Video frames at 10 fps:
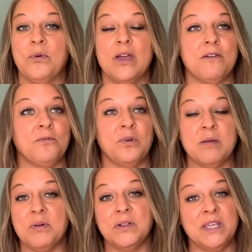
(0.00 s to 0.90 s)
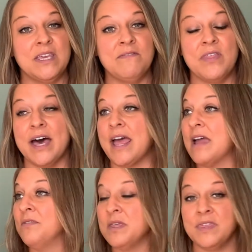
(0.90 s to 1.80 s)
if we believe that
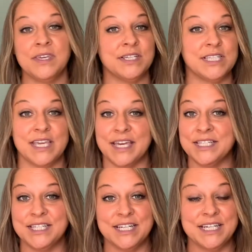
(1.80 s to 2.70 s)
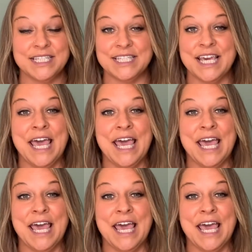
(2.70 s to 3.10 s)
everything is against us